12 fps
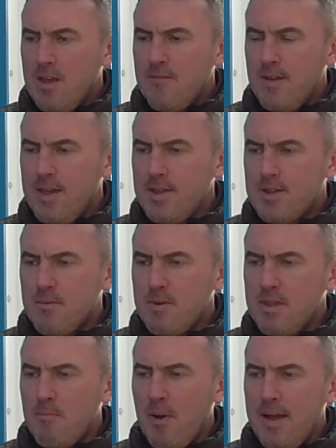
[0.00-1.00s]
if it is to
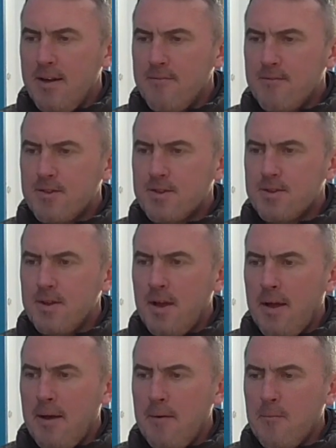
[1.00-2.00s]
be the playoffs,
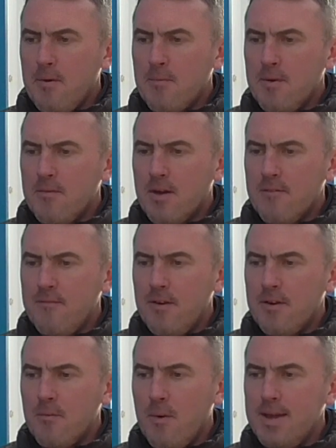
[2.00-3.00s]
we've got to
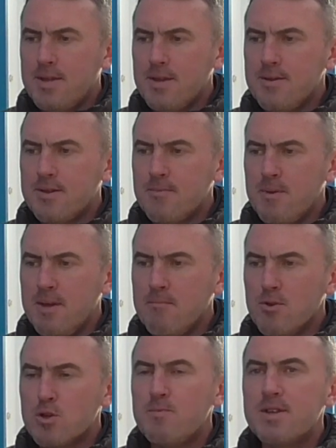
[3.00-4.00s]
find a way to be
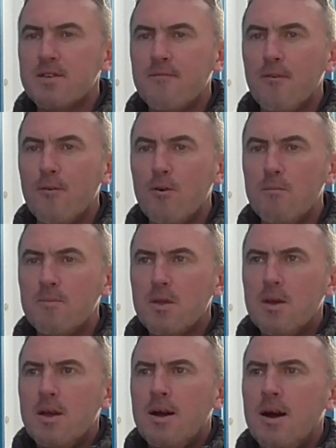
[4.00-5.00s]
in much better form,
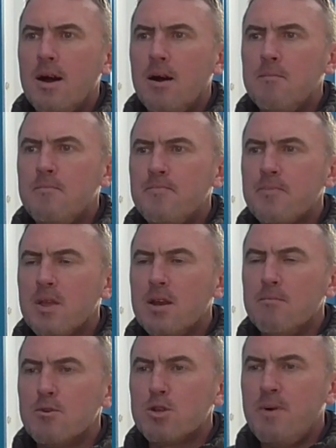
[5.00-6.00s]

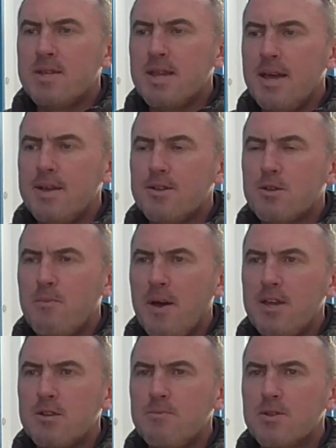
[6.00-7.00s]
in a much better
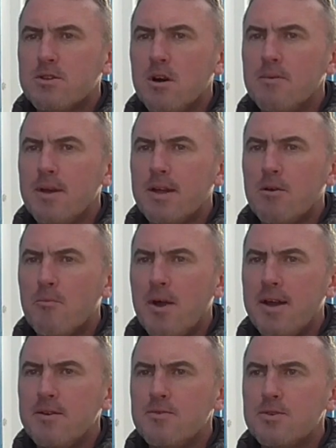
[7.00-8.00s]
headspace by the time they come
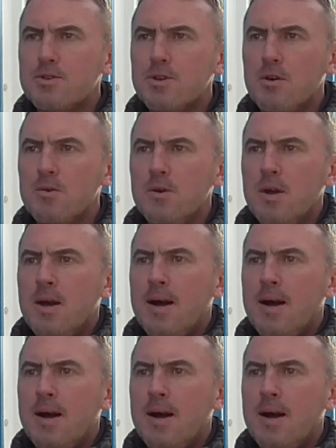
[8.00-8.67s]
round. So